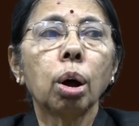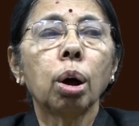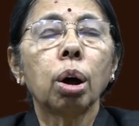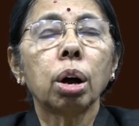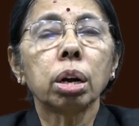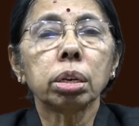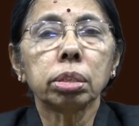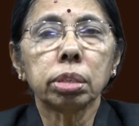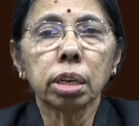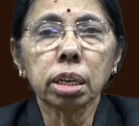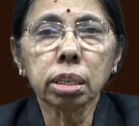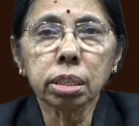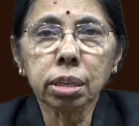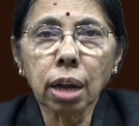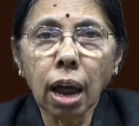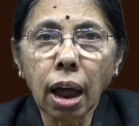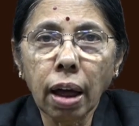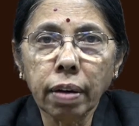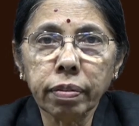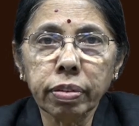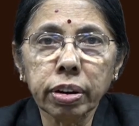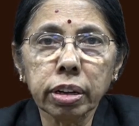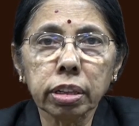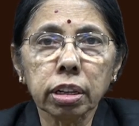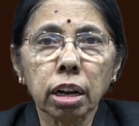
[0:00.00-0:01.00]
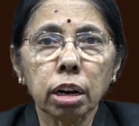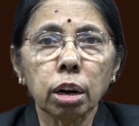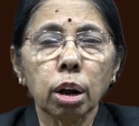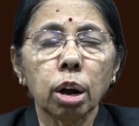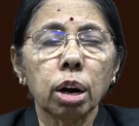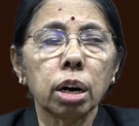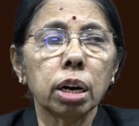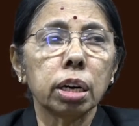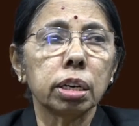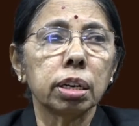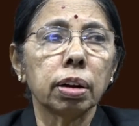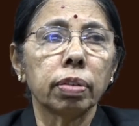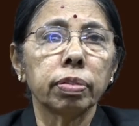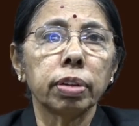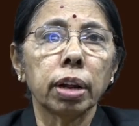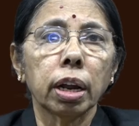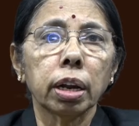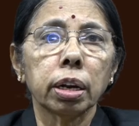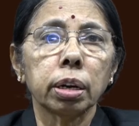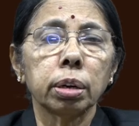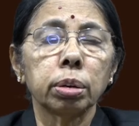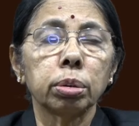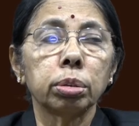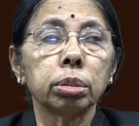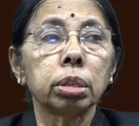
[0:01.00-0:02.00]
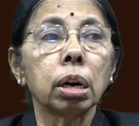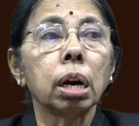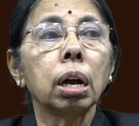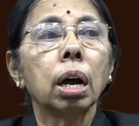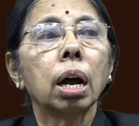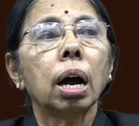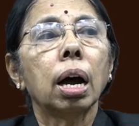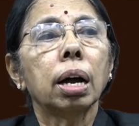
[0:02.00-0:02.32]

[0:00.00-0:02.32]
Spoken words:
or just having the knowledge of the accused,